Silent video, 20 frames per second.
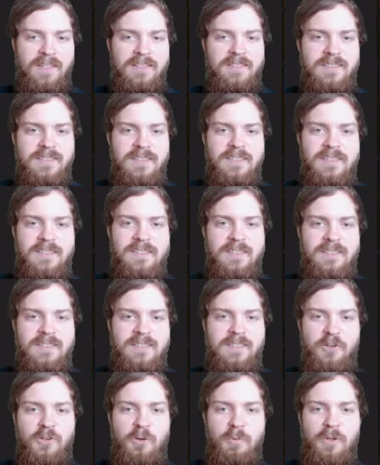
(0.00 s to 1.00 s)
since
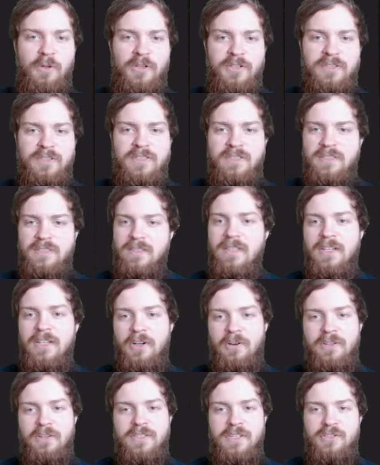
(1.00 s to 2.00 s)
Nicol Bolas,
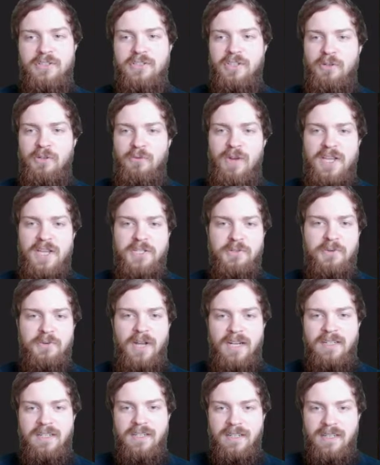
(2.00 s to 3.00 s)
essentially
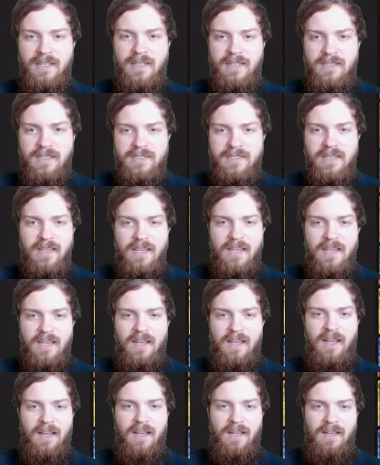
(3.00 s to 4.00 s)
resurrected these
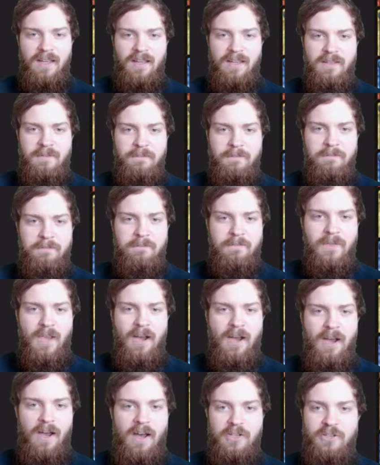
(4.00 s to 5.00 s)

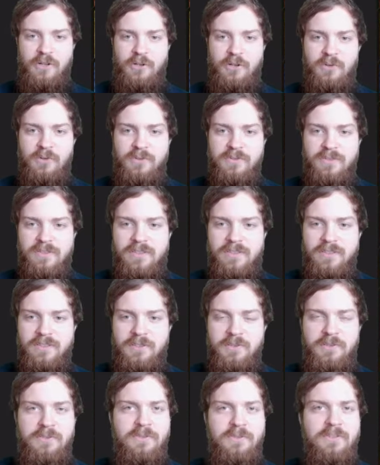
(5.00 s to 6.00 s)
God Eternals
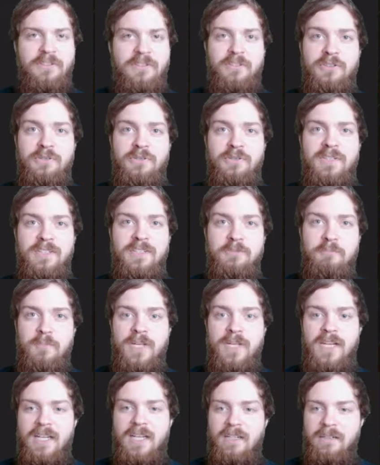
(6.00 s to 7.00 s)
to do his
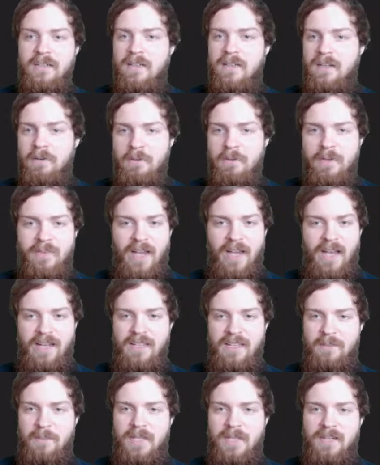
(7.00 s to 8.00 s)
bidding. We've
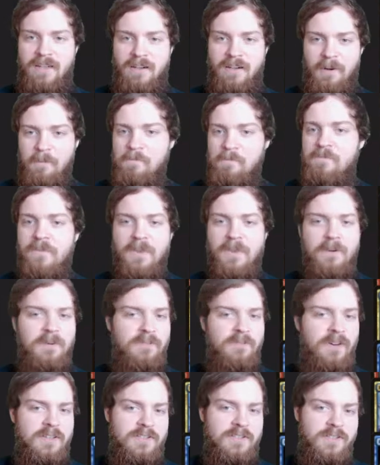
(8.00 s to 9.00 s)
added them in here.
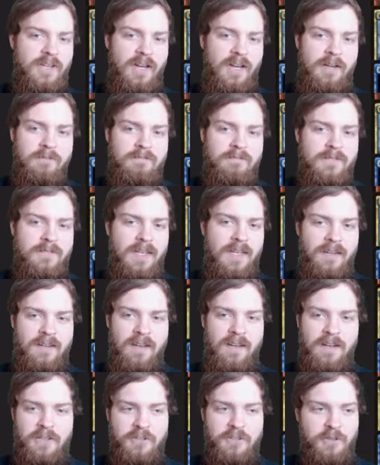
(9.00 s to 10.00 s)
We've also got
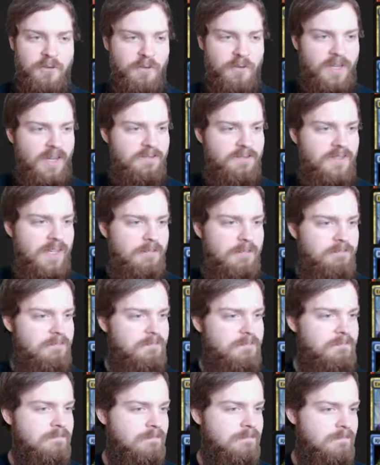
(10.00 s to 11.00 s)
God Eternal Kefnet,
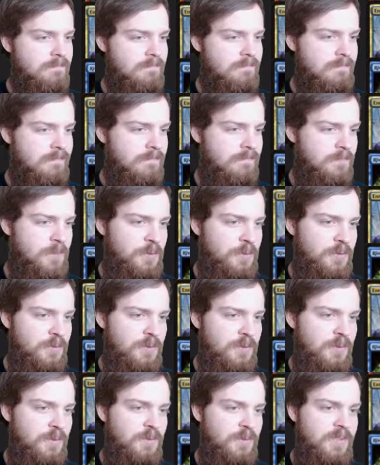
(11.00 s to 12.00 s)

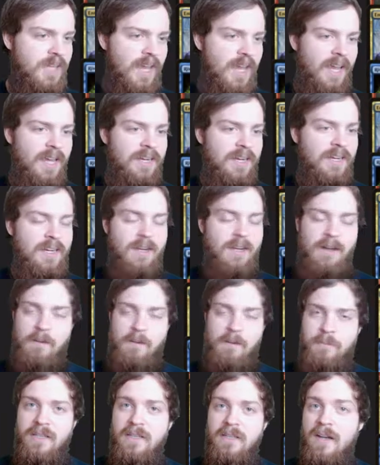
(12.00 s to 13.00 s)
who can
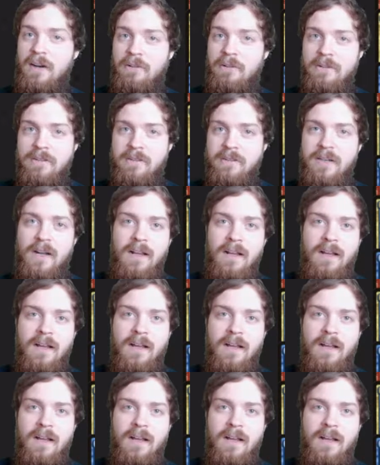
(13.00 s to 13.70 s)
copy our